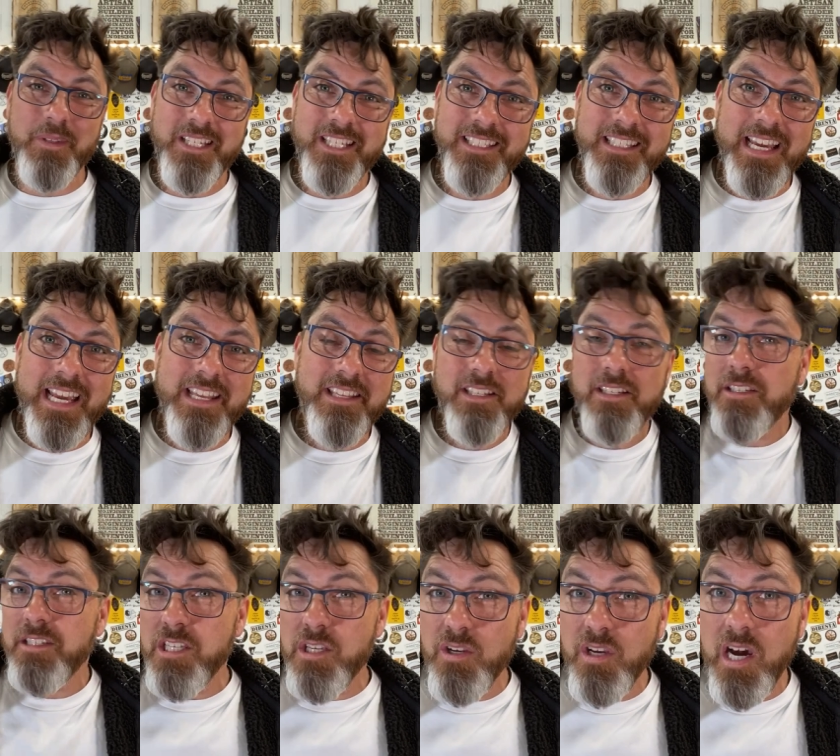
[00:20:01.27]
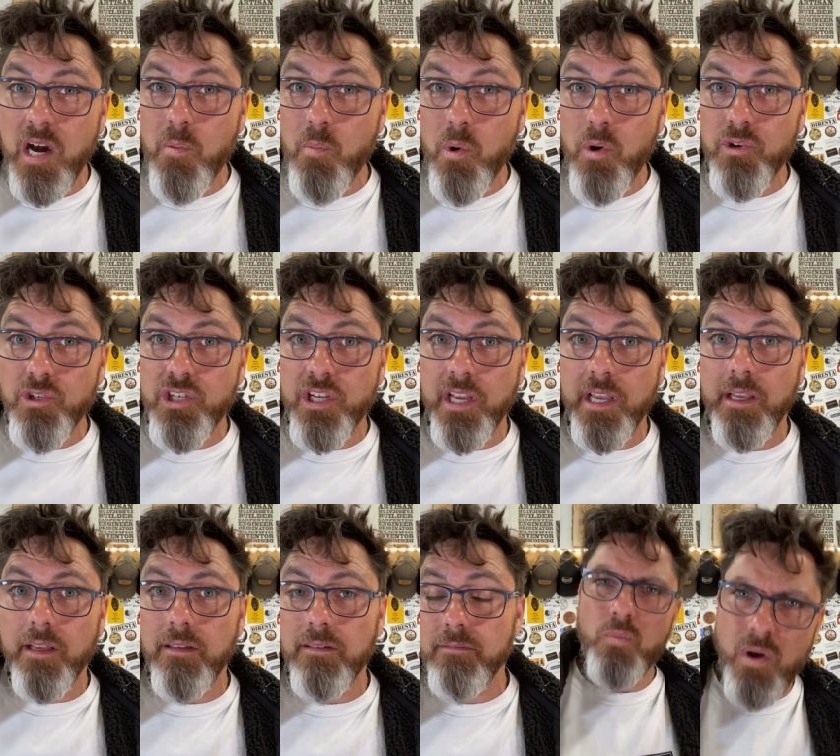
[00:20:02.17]
the States you can't watch it.
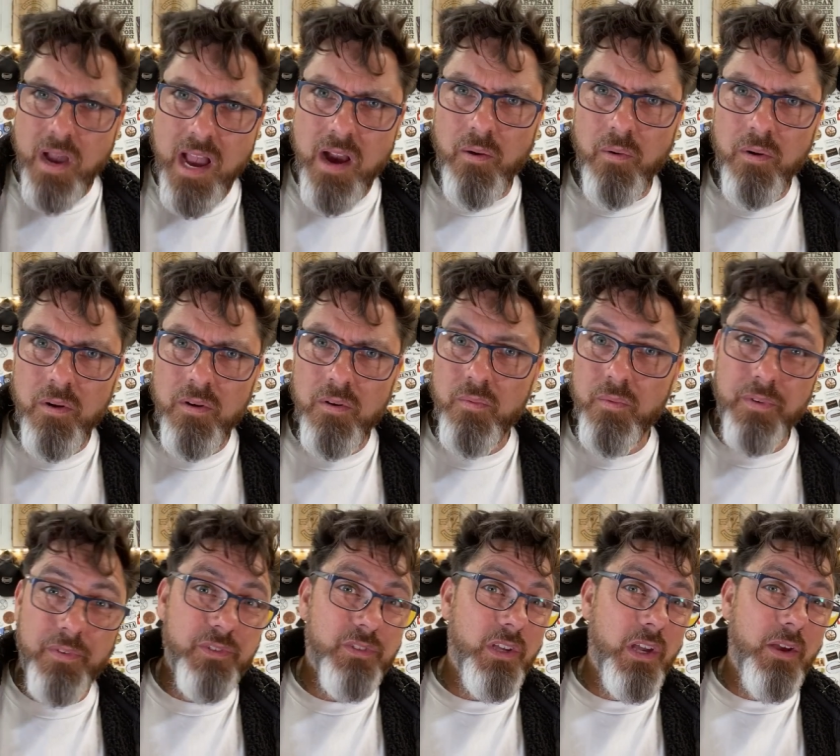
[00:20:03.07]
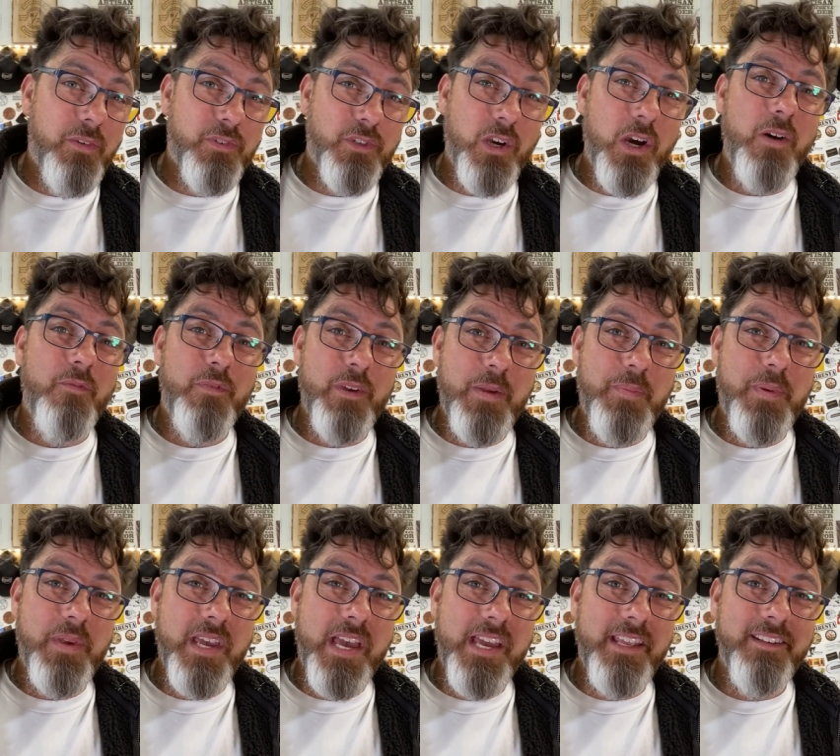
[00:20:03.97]
Well, with Surfshark
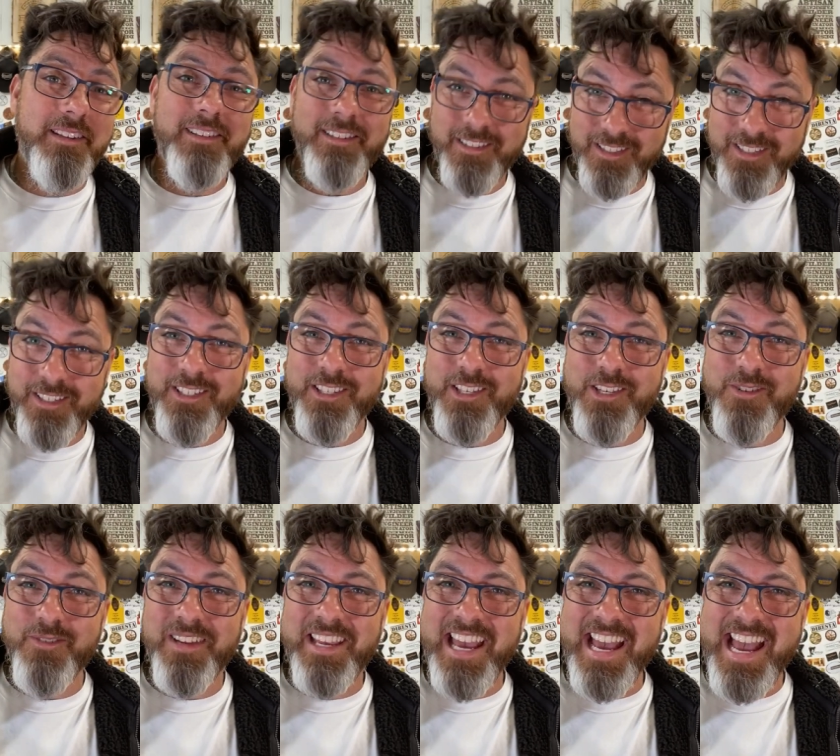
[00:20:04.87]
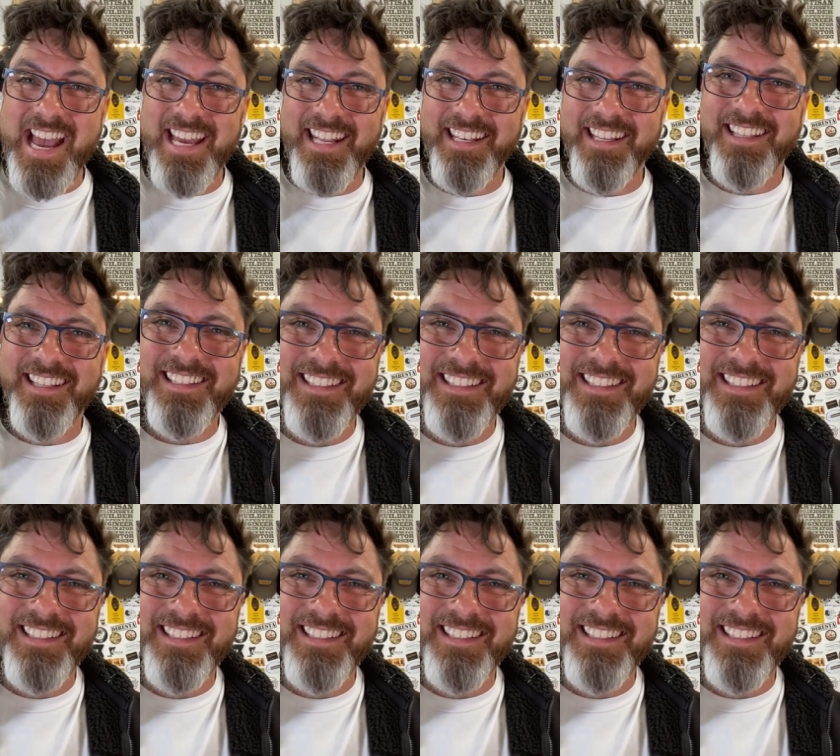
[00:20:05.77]
VPN, you can.